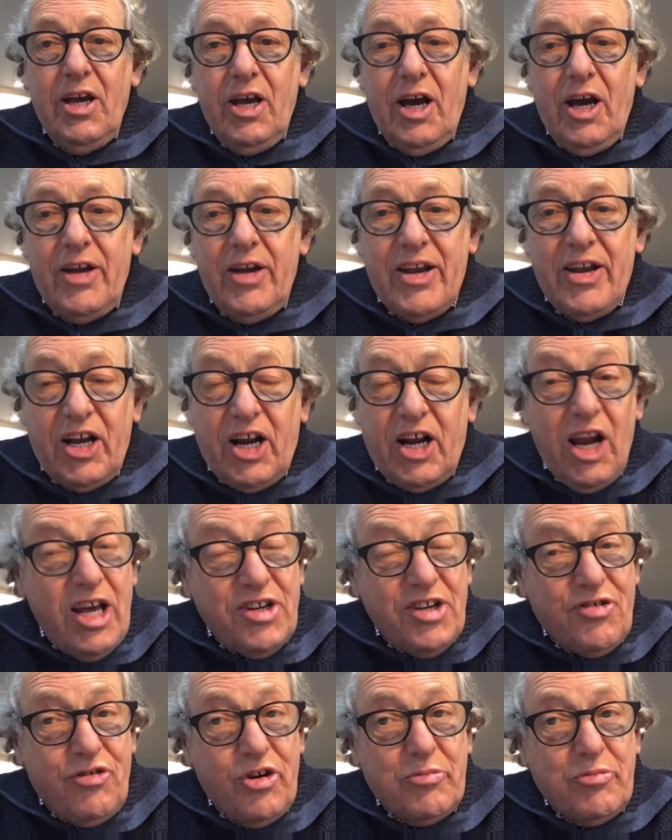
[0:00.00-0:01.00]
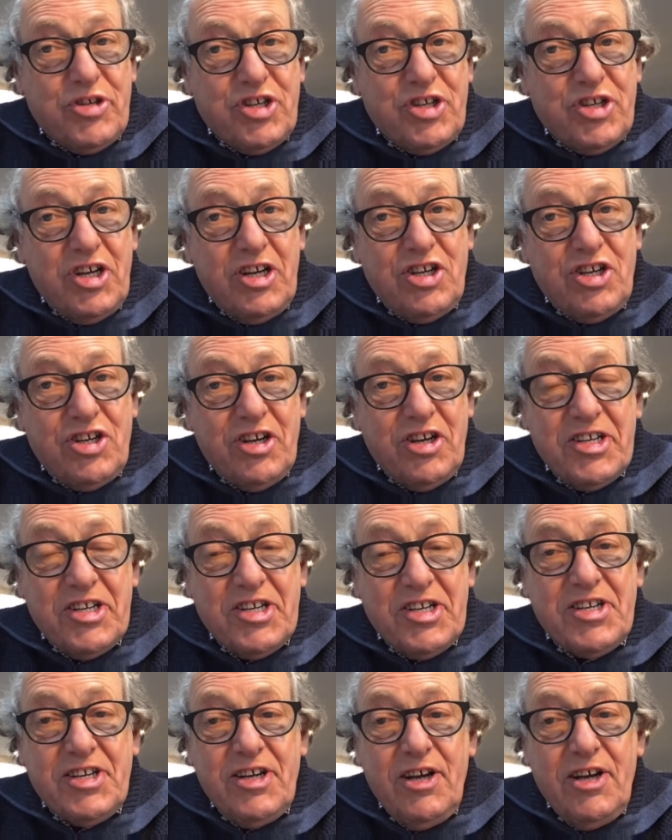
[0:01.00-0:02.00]
And then the classroom
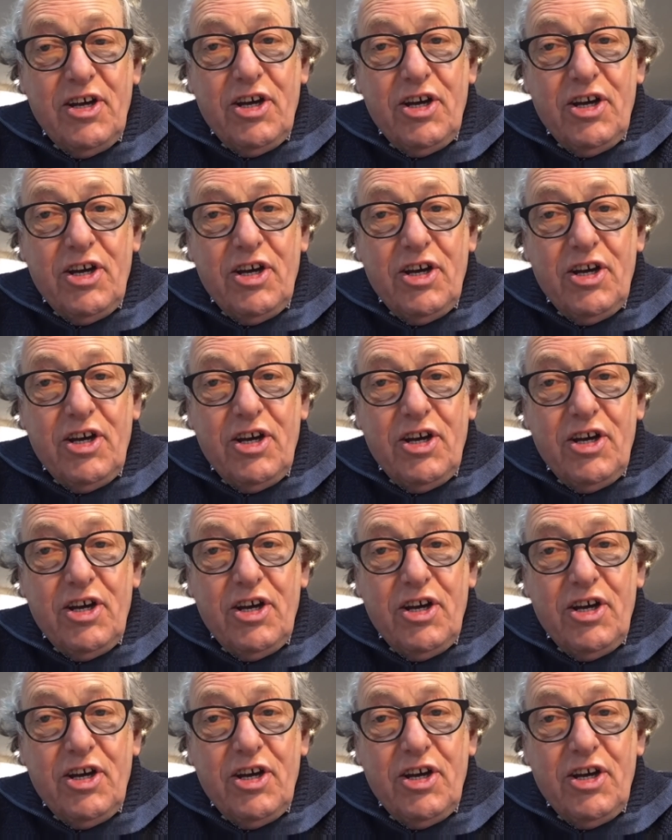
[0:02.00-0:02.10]
teachers